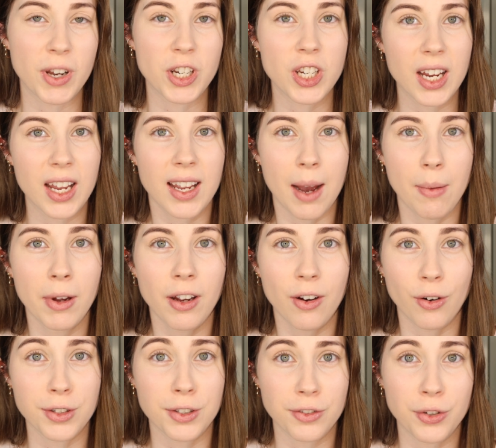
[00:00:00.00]
but she can come
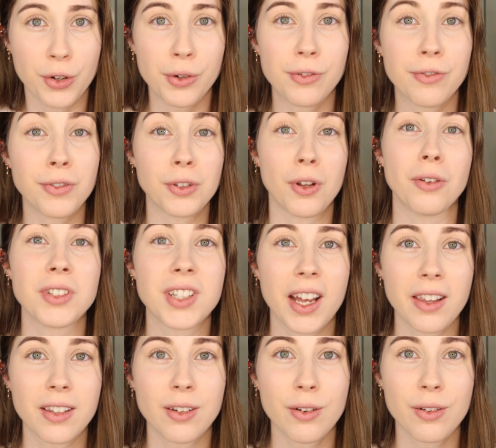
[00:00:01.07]
across too full on to
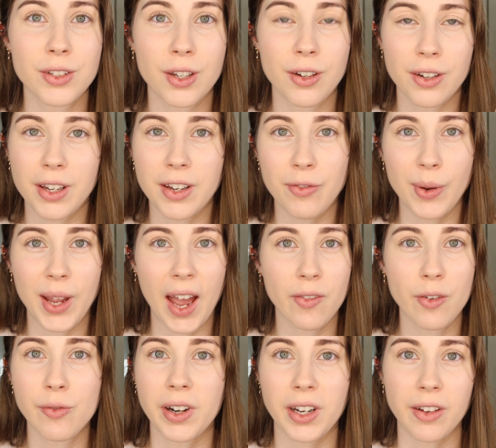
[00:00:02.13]
other dogs. So if we have
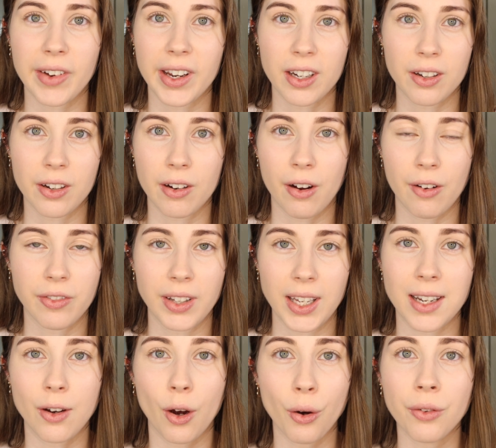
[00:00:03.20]
her running around in an
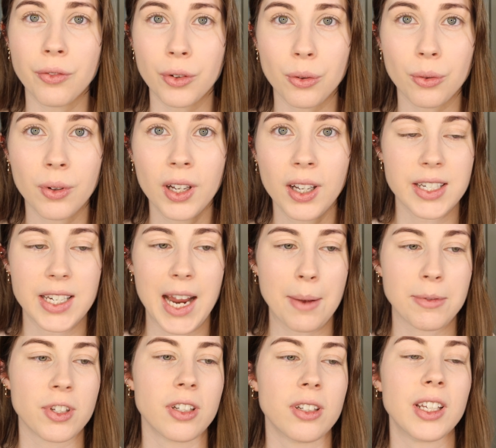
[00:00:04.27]
off-lead oval, she
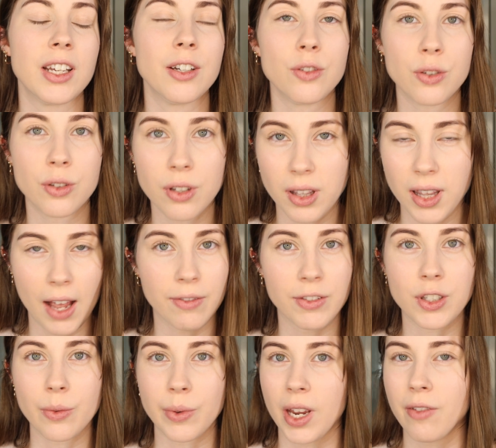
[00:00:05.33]
absolutely loves
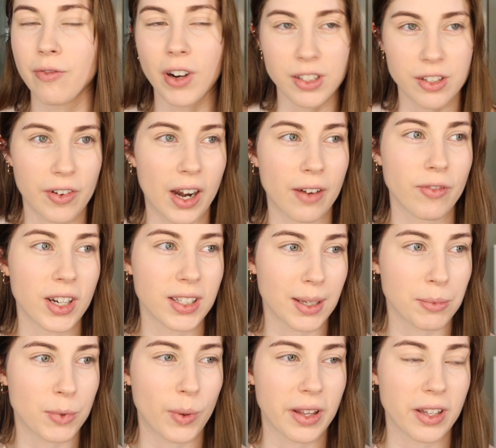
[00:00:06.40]
doing it, runs around, runs
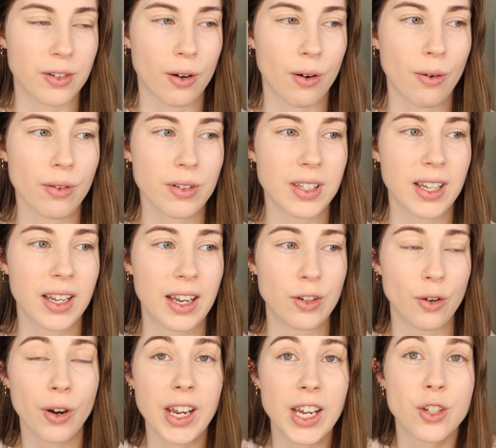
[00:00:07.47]
up to other dogs.
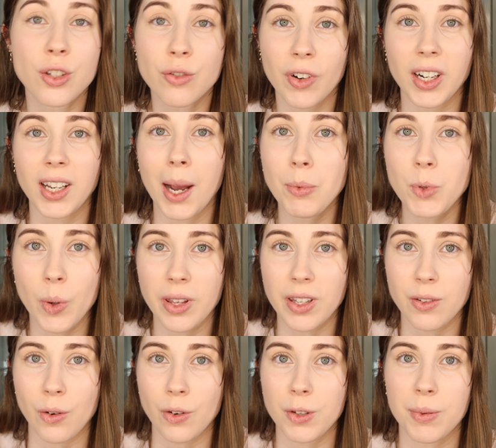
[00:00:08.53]
No issues running up to other
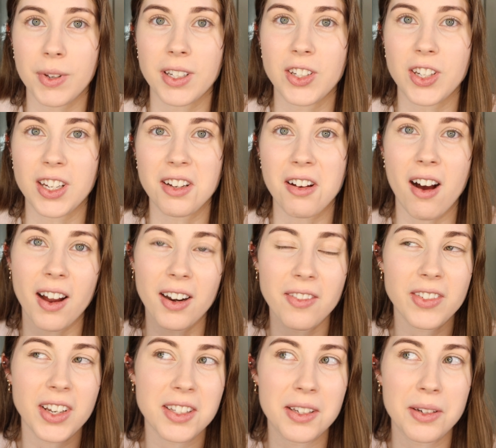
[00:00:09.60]
dogs, but she kind
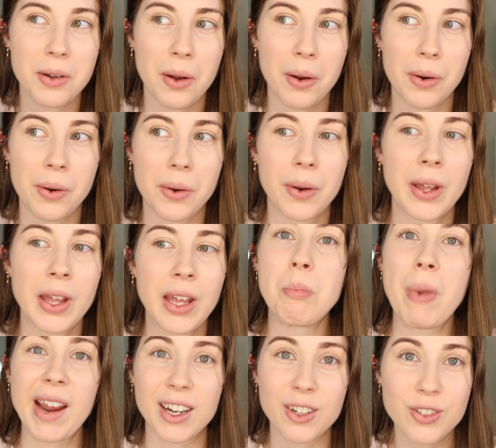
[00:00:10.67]
of doesn't know
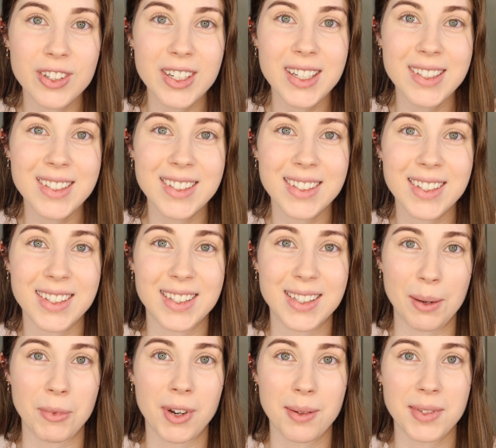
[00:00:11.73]
boundaries and
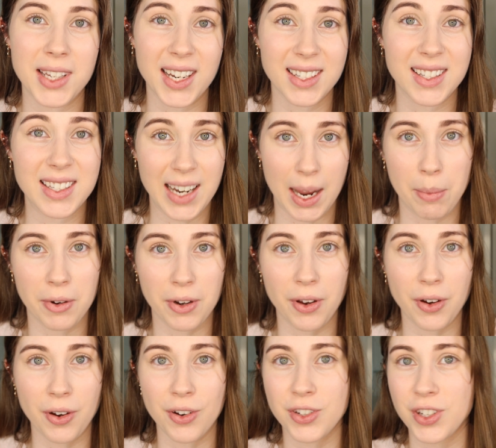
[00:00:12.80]
sometimes they can snap at
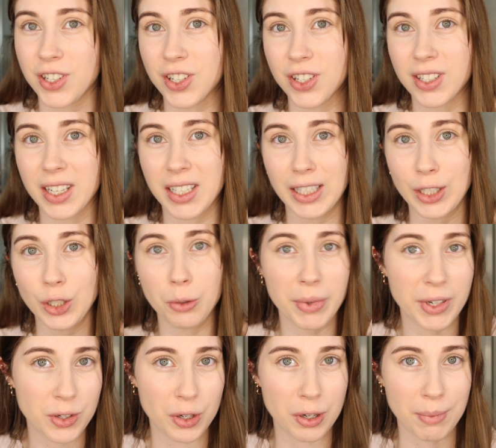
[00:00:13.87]
her because she's just a little
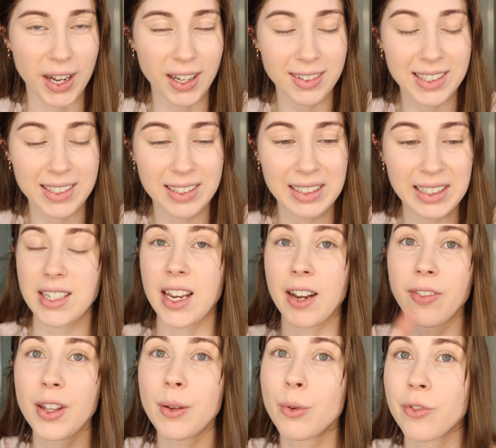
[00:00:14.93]
bit too much.
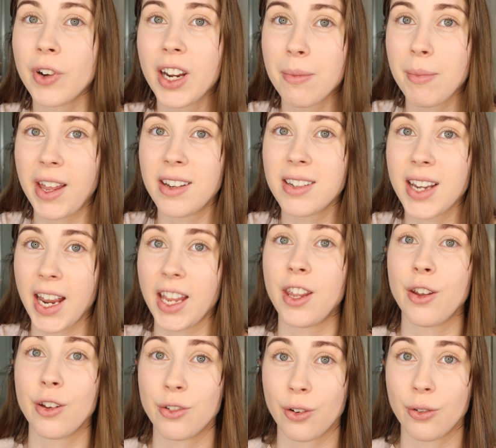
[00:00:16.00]
Definitely would recommend
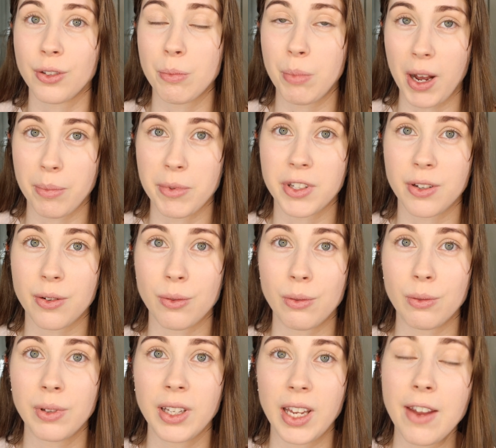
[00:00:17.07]
taking your dog to puppy
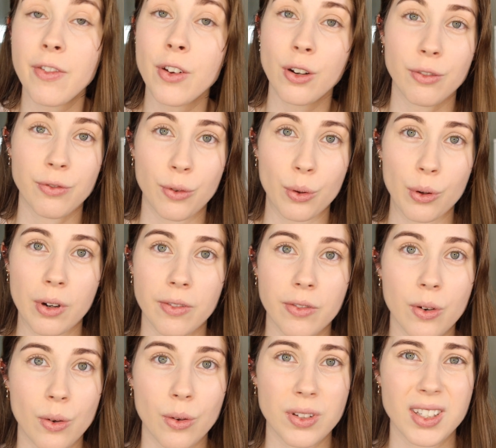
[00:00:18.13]
school if you can afford it, of
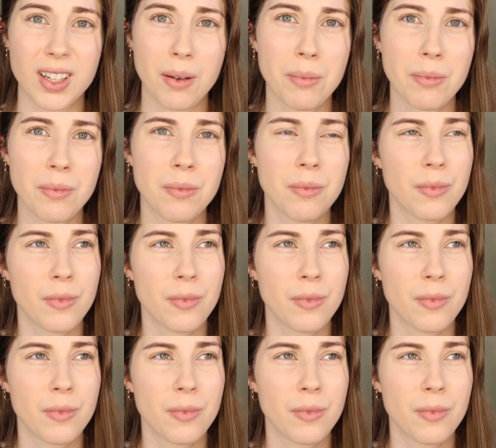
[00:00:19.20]
course. Some